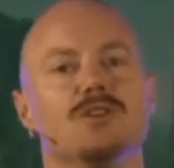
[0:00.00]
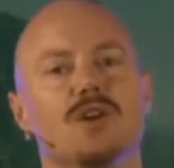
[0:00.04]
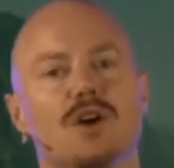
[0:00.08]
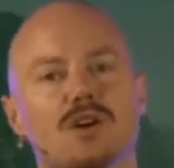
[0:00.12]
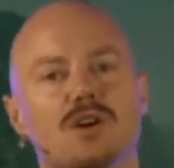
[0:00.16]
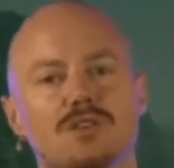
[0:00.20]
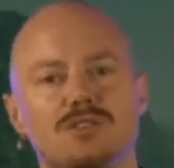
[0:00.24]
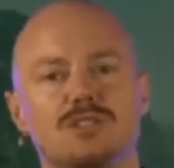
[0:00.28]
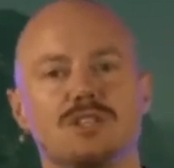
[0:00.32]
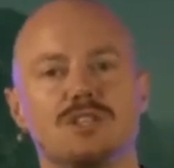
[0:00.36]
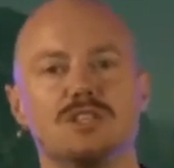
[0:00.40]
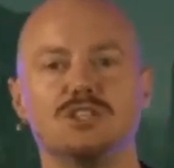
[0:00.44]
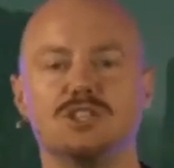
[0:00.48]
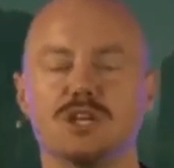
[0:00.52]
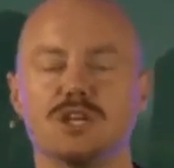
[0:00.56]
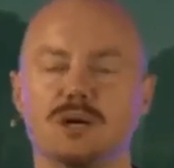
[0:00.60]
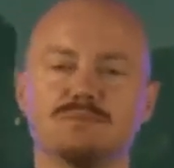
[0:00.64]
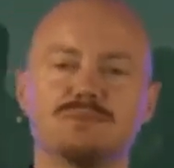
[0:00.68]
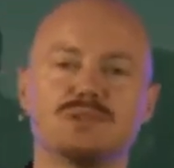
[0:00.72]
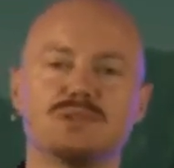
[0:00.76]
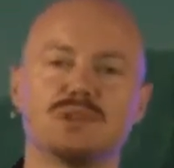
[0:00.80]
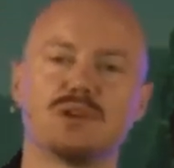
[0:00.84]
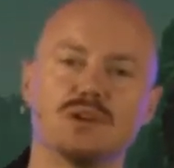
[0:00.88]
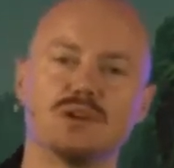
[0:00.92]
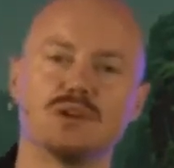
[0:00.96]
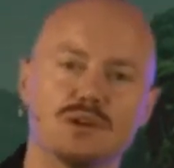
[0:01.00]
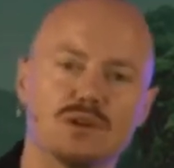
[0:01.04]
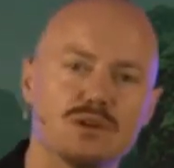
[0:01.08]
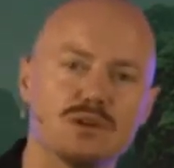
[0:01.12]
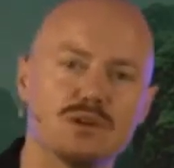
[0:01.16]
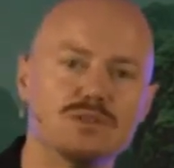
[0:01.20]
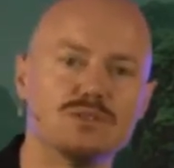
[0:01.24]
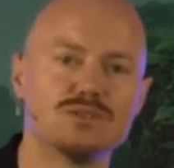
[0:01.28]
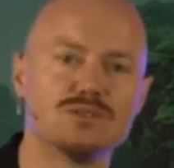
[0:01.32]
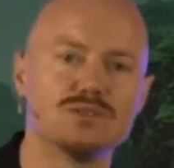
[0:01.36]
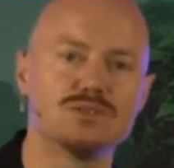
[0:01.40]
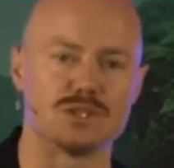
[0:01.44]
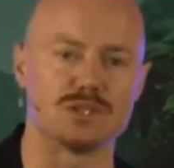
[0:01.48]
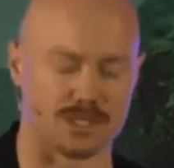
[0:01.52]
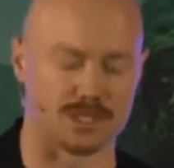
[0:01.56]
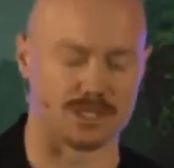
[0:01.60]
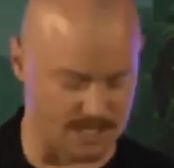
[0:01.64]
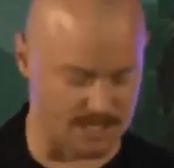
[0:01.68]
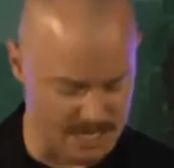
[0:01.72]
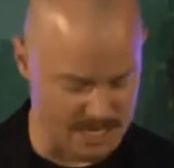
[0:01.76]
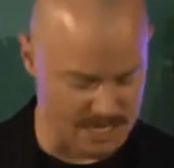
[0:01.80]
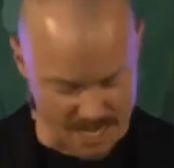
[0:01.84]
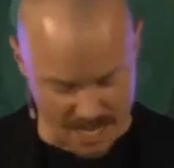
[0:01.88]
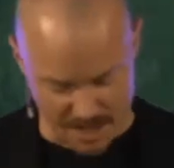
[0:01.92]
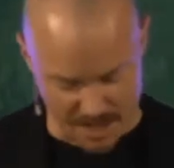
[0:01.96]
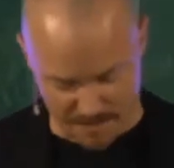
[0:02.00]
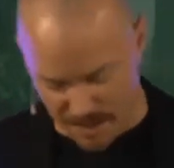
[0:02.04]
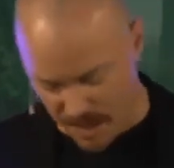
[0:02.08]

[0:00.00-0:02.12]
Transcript: not to jump to conclusions